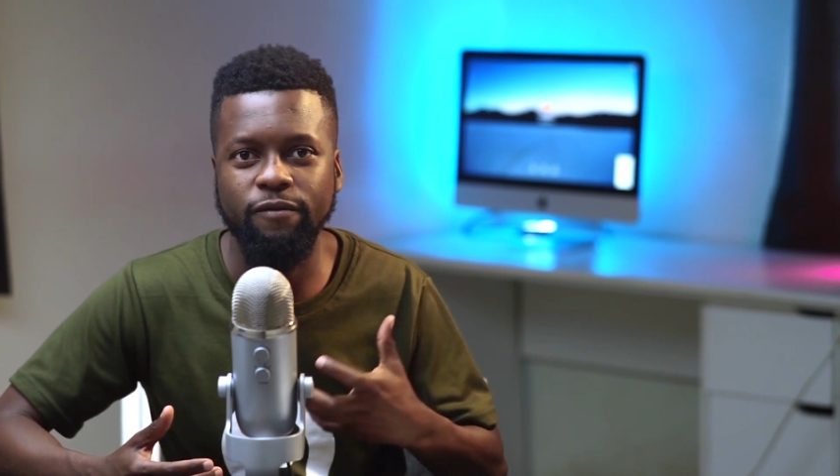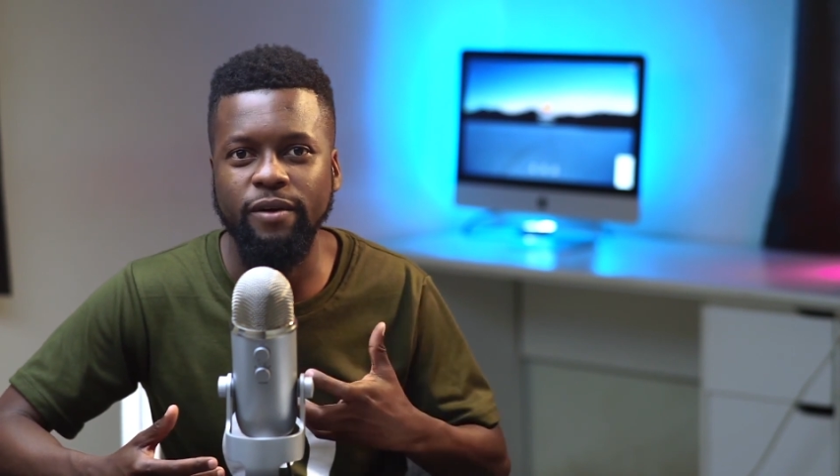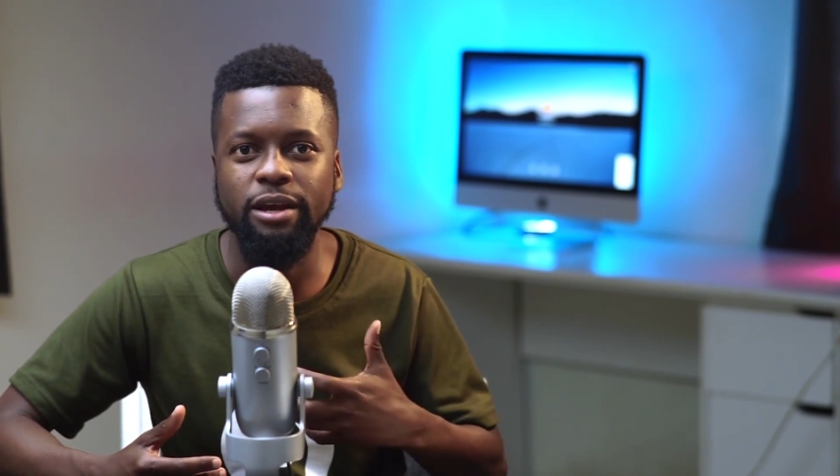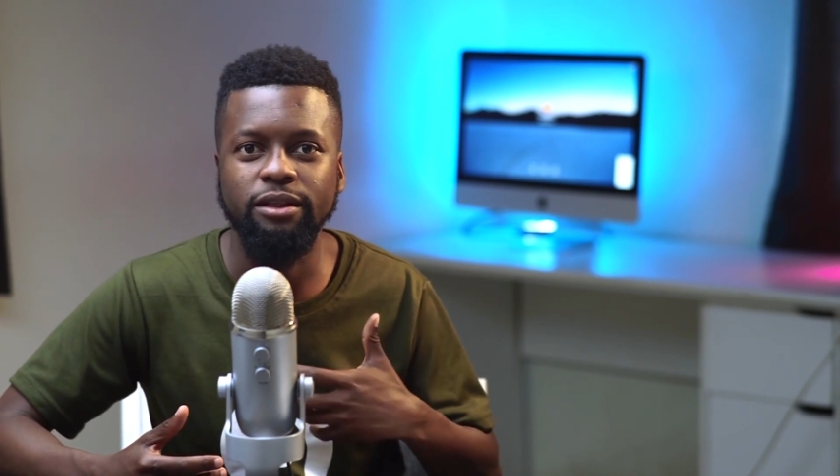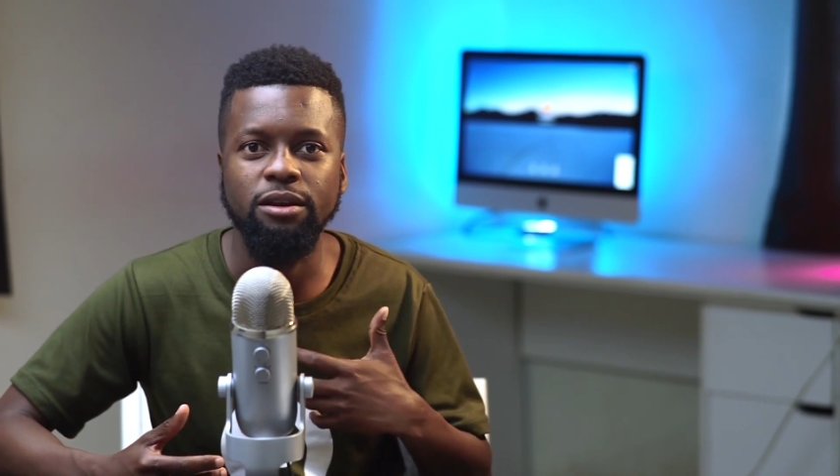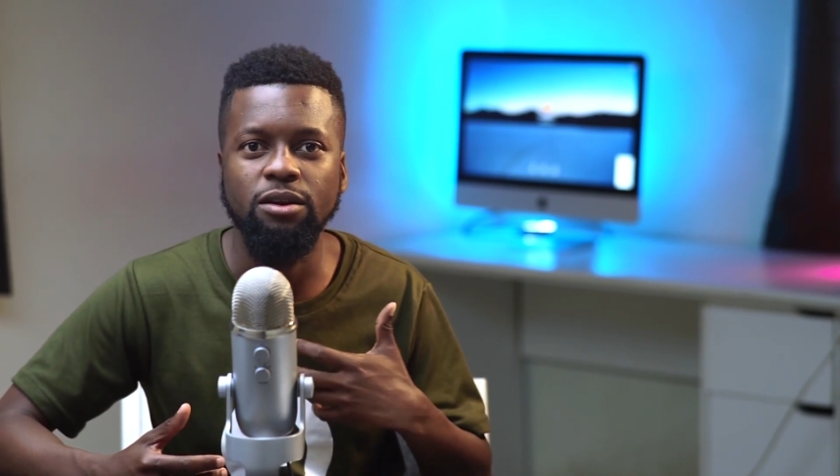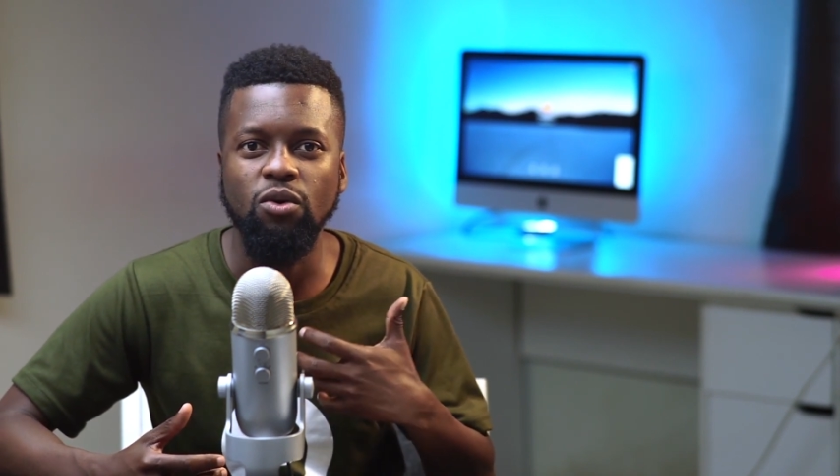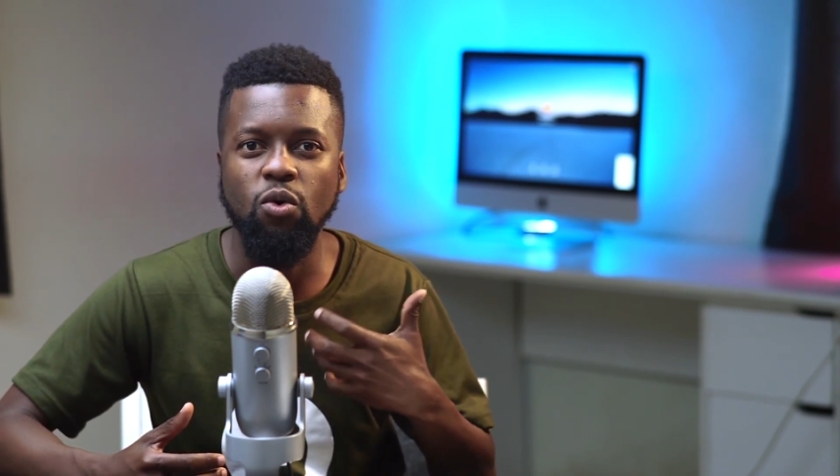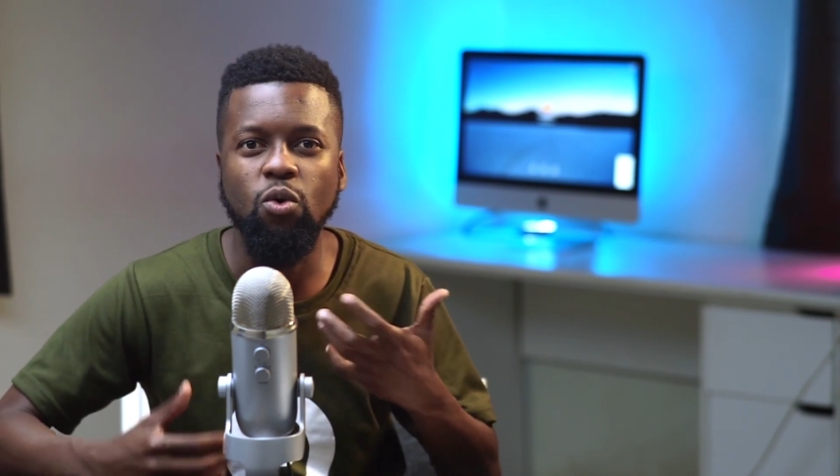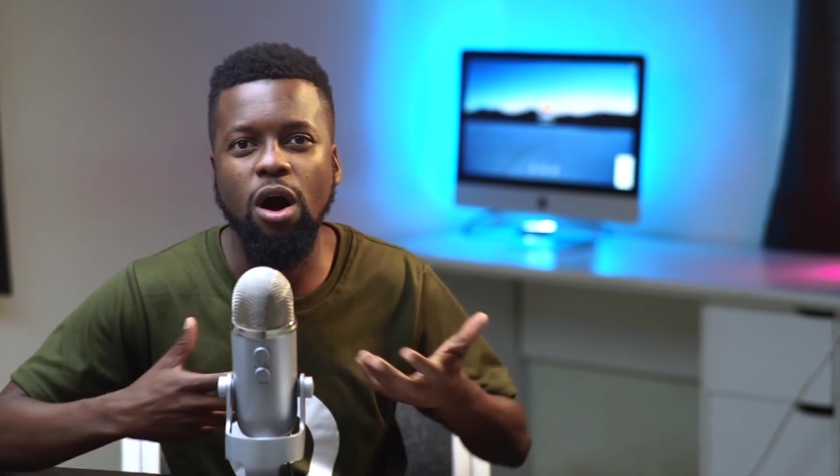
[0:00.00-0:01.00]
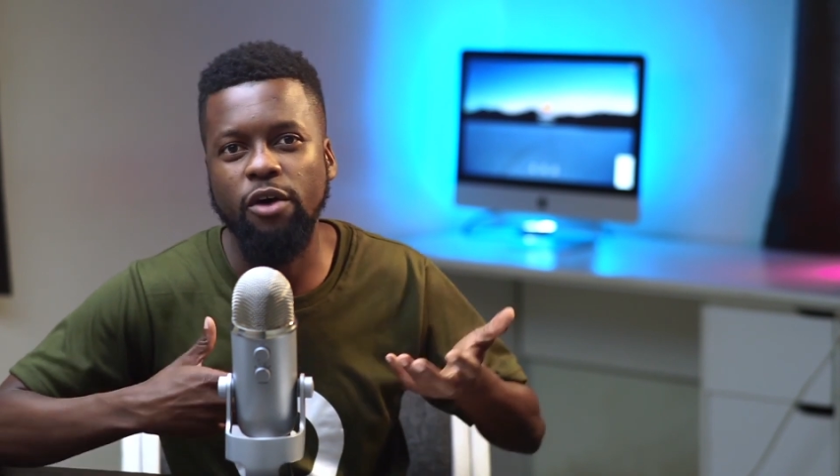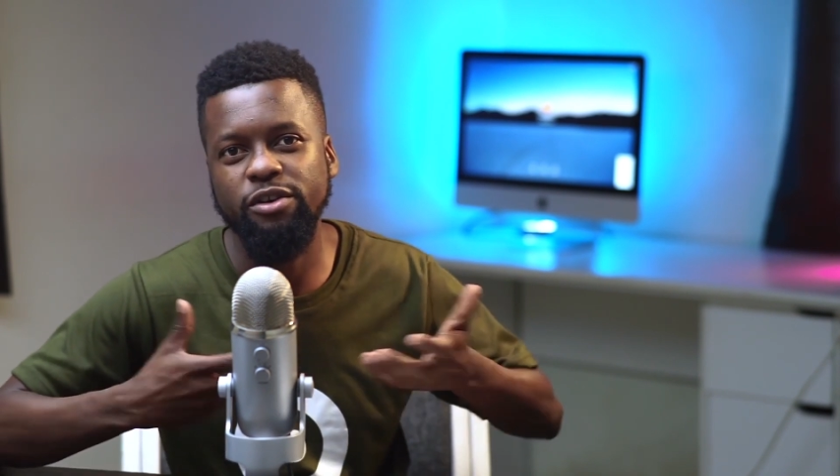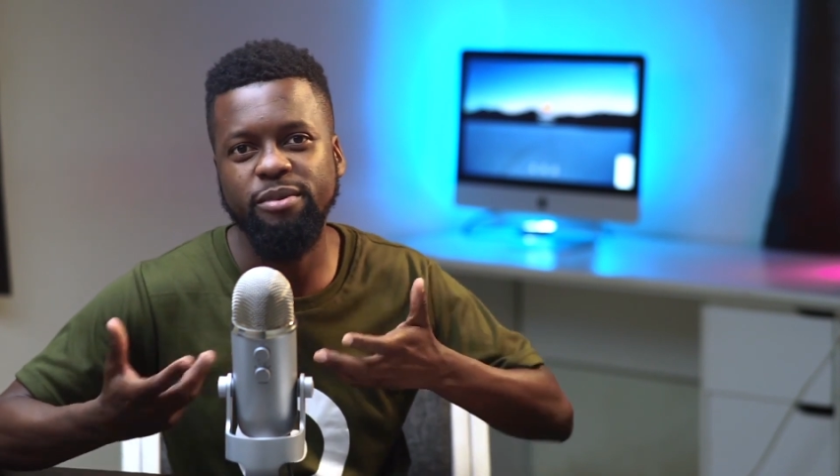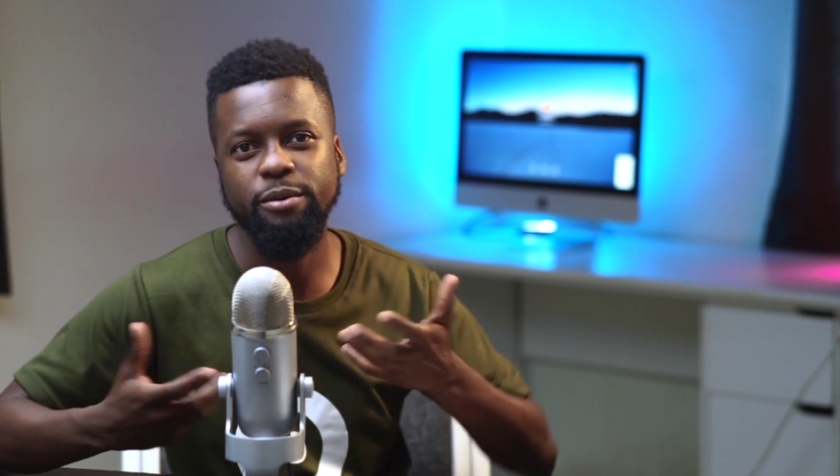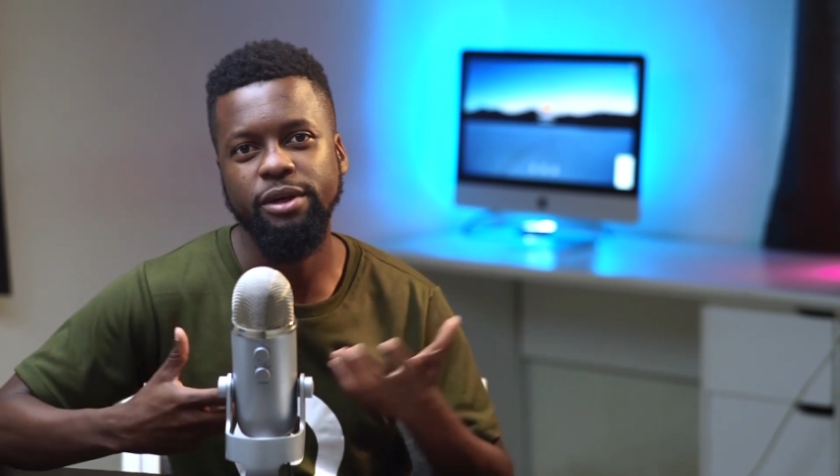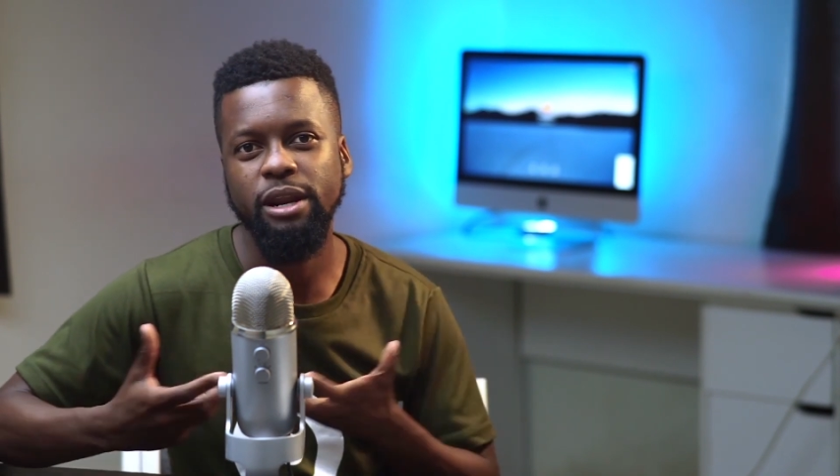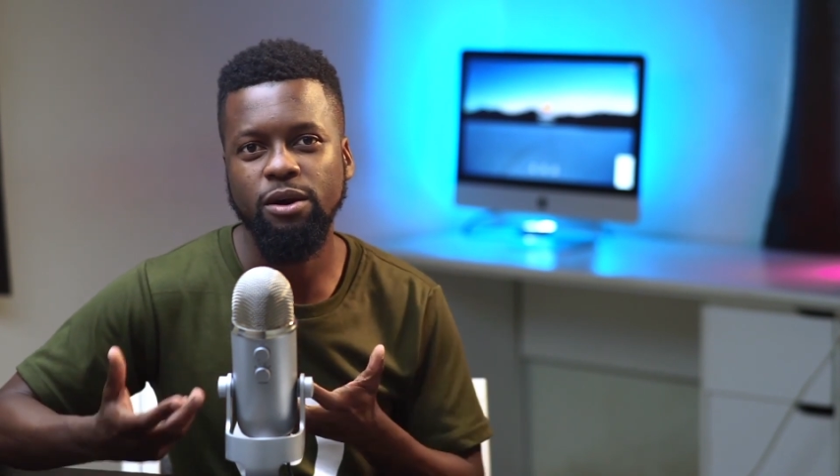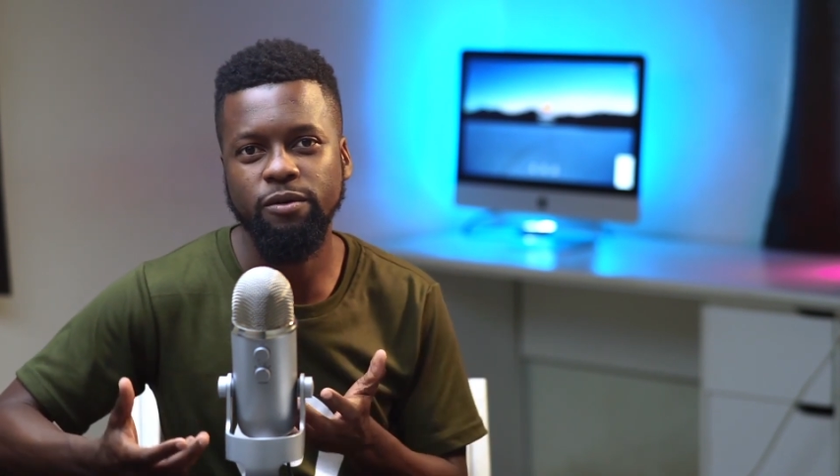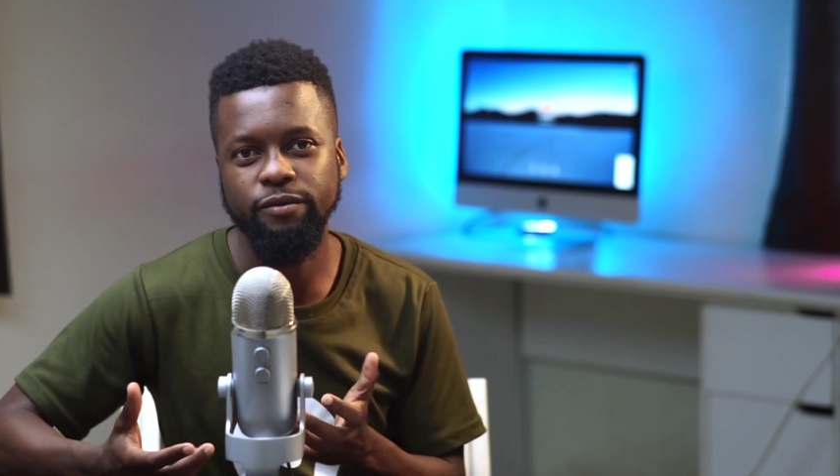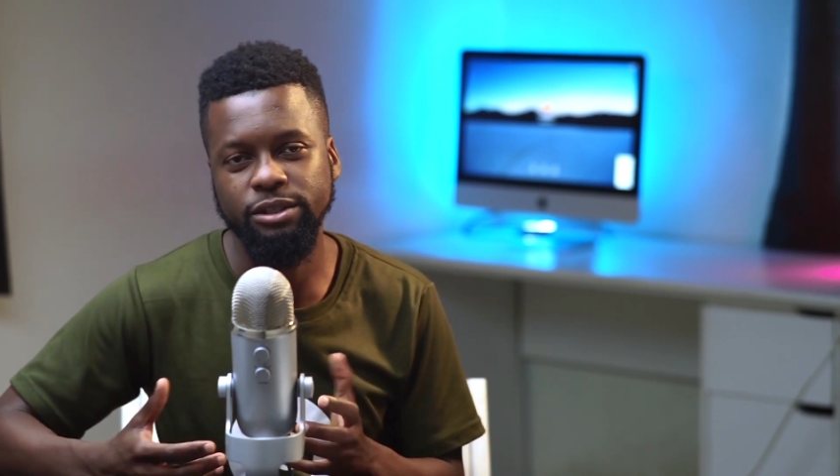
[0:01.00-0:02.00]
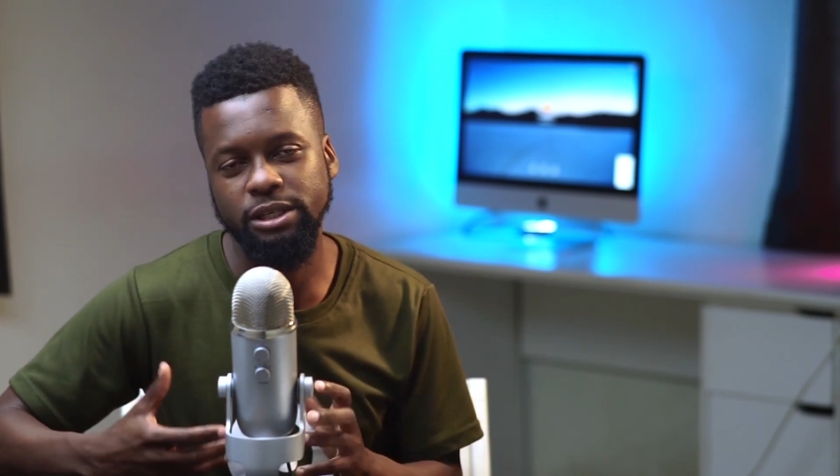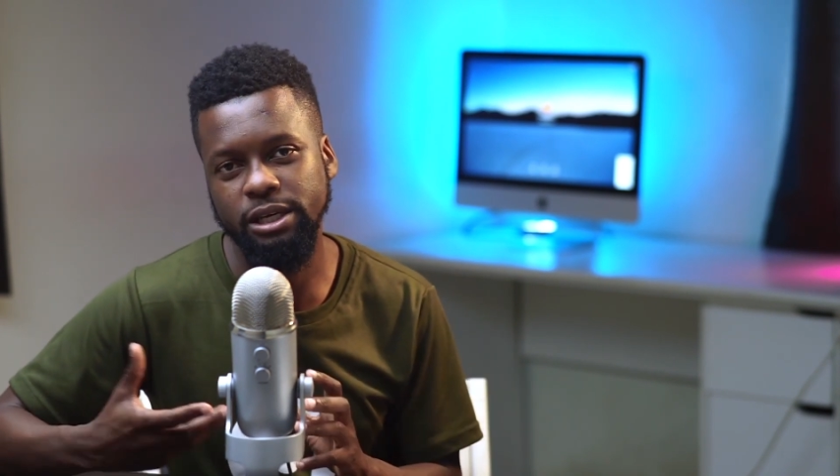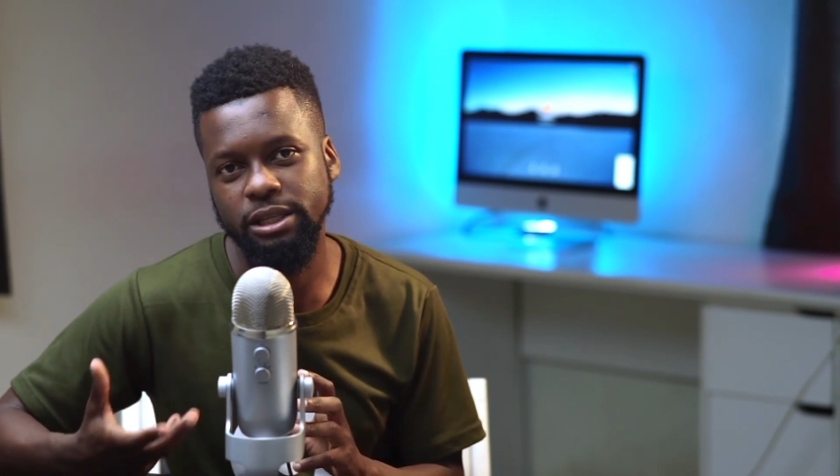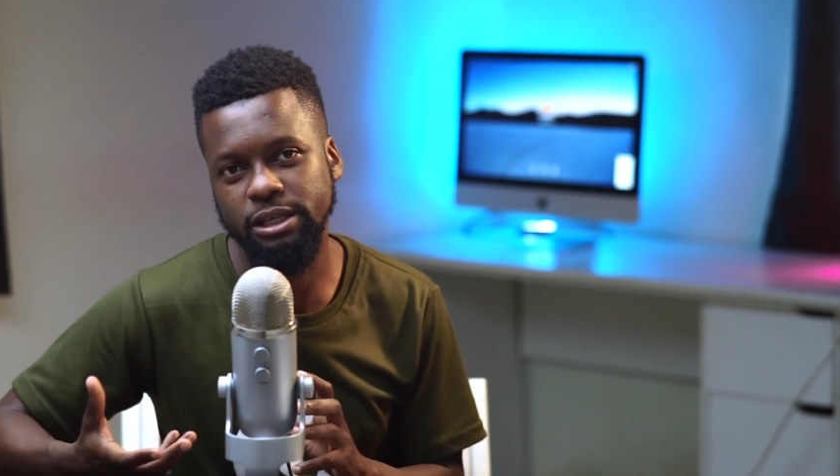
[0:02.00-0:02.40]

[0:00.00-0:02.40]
fine, then who are the people that are conversing in